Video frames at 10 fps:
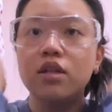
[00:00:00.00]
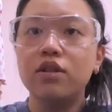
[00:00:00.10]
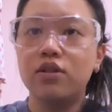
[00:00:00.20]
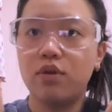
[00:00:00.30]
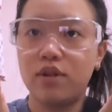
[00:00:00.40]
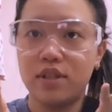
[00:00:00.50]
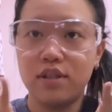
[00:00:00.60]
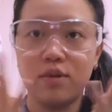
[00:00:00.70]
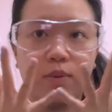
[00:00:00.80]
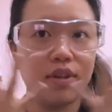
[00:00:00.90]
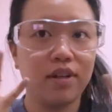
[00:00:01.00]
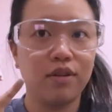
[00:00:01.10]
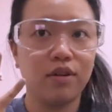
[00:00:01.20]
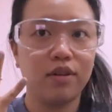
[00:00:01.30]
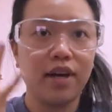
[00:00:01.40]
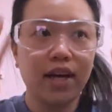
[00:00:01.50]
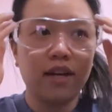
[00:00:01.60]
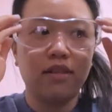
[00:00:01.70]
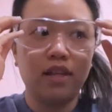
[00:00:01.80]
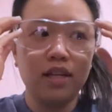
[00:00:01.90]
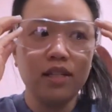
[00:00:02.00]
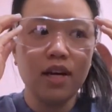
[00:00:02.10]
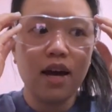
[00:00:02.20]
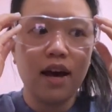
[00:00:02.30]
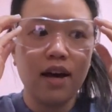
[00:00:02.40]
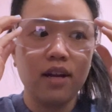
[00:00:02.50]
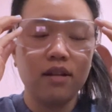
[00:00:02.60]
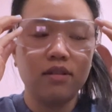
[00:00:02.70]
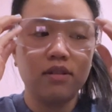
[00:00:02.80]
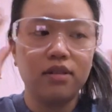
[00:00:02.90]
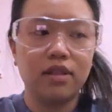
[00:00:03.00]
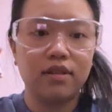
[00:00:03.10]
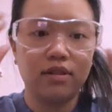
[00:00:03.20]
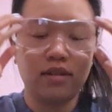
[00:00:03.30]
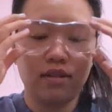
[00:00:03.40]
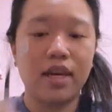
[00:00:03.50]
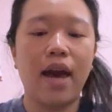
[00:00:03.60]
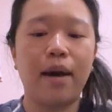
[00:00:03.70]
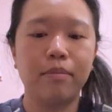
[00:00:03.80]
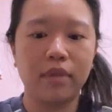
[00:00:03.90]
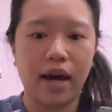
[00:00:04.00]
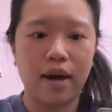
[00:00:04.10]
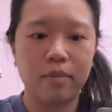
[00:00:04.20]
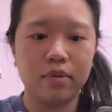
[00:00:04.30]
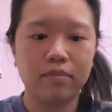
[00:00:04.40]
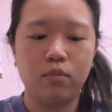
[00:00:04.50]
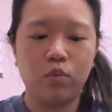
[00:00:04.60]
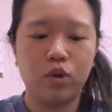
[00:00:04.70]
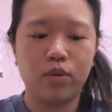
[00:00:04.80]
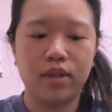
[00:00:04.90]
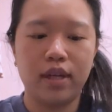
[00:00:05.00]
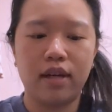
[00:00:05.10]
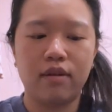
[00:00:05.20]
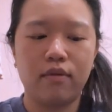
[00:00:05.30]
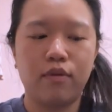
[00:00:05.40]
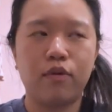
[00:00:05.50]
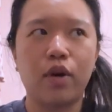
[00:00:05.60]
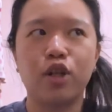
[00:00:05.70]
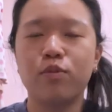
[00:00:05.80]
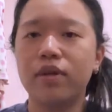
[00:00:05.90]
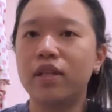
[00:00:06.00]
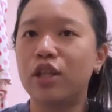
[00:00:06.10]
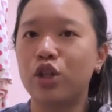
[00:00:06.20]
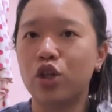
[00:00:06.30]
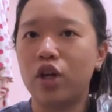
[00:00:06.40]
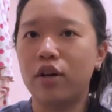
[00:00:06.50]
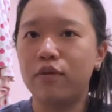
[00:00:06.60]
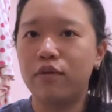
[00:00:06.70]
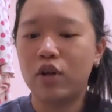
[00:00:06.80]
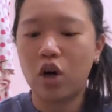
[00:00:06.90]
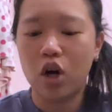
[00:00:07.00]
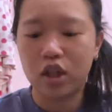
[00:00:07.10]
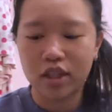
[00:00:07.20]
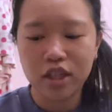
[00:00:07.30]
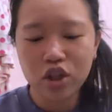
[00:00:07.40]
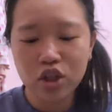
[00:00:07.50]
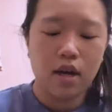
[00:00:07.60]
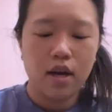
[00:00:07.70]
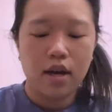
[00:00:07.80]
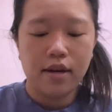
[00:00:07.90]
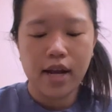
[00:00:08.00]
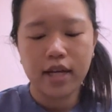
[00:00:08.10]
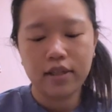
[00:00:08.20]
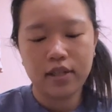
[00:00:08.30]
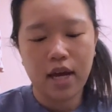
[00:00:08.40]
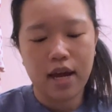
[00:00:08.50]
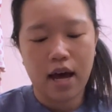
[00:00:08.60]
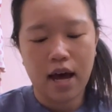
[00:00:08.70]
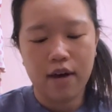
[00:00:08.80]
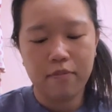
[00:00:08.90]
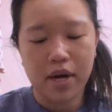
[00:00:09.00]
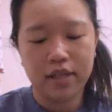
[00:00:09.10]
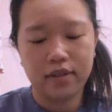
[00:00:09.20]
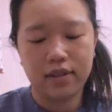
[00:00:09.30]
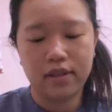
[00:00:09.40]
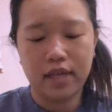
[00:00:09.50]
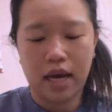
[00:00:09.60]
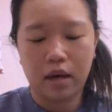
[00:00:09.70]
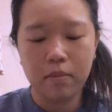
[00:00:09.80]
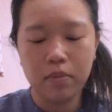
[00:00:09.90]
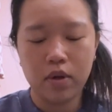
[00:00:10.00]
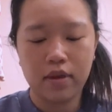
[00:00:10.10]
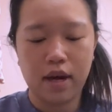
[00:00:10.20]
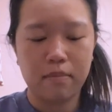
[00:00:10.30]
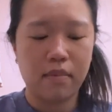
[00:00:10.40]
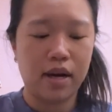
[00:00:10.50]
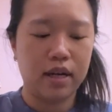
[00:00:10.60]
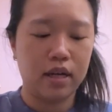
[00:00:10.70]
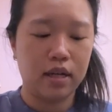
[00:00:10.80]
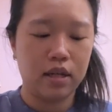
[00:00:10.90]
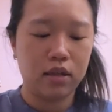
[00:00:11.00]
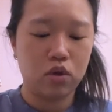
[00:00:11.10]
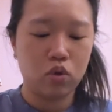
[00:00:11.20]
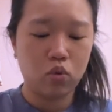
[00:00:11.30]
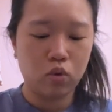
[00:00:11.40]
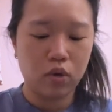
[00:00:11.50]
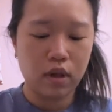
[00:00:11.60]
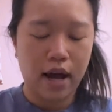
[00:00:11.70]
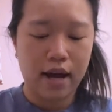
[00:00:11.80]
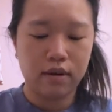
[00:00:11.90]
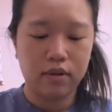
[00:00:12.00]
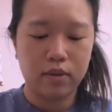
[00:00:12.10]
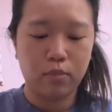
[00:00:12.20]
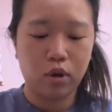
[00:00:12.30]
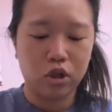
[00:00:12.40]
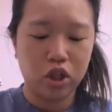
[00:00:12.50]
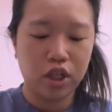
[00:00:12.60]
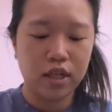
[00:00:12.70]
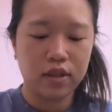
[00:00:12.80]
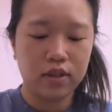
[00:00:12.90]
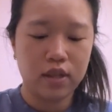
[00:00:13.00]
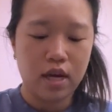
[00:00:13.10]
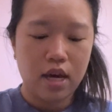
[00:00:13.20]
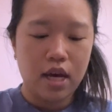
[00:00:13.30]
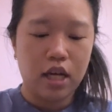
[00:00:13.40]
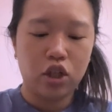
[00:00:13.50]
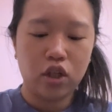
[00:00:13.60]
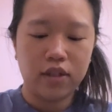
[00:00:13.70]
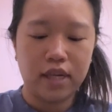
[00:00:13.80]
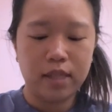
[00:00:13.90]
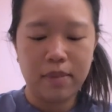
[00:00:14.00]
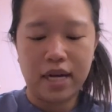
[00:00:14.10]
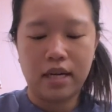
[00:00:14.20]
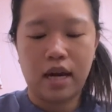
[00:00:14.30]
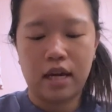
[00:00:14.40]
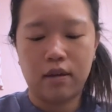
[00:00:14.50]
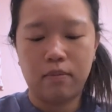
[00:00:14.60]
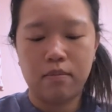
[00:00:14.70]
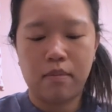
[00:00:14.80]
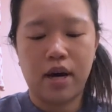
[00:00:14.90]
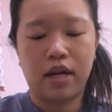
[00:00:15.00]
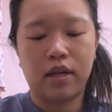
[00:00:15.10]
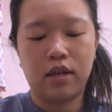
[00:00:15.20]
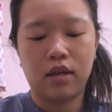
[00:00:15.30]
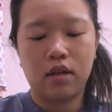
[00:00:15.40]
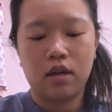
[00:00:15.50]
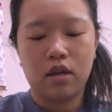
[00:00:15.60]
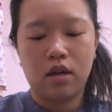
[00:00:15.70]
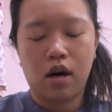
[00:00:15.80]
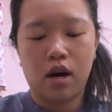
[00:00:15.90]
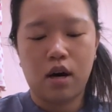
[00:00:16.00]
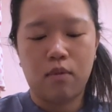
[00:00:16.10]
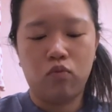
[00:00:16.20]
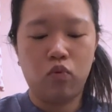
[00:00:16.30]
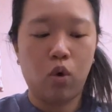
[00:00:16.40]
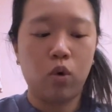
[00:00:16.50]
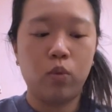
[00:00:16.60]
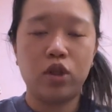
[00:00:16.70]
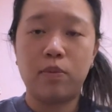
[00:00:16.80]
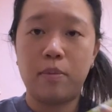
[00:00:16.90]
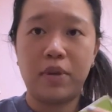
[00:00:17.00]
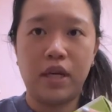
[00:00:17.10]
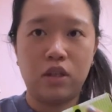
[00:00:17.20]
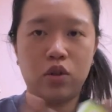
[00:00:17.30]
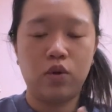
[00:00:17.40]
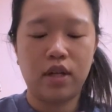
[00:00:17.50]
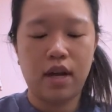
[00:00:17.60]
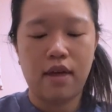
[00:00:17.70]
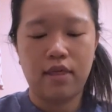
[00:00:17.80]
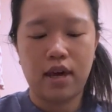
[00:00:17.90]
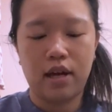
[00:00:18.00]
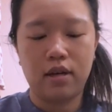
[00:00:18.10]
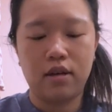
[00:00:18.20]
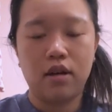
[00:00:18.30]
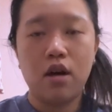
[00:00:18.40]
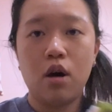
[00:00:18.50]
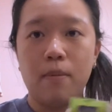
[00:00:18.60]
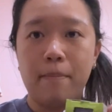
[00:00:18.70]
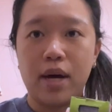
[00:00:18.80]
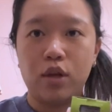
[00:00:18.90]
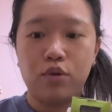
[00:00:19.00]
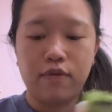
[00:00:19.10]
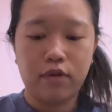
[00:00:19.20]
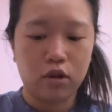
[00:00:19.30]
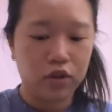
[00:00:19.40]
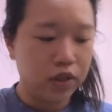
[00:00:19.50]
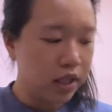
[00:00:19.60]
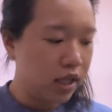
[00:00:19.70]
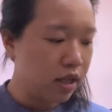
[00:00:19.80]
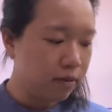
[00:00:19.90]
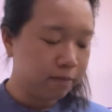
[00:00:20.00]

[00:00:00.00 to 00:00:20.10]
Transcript: So this is what they look like. These I had since Hem Lab, which was like freshman year of college. Next, I have my stamp that my school had us purchase. It just says my name, my um, role, which I'm a PA student, and then my university.